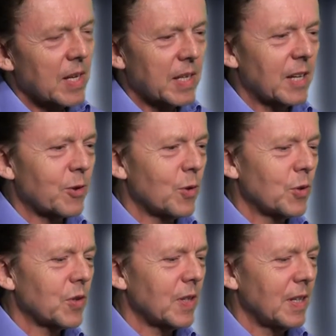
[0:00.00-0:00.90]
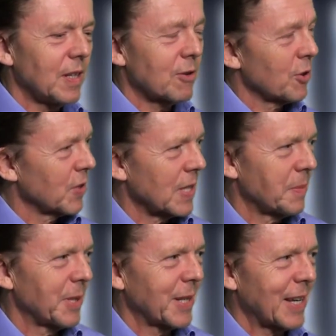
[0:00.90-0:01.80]
Now, of course, the
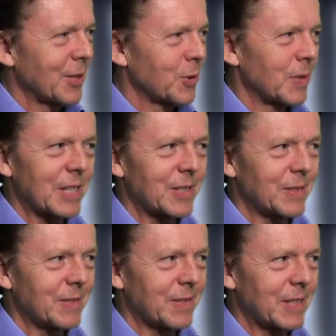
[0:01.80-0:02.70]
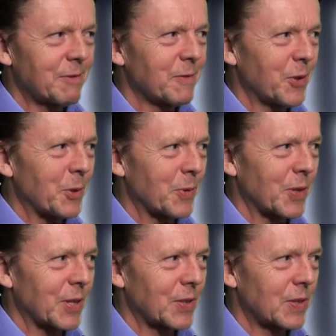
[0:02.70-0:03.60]
cross-examining counsel has a different view on
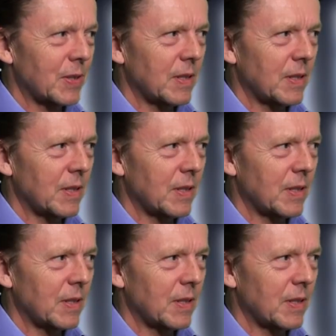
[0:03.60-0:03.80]
this,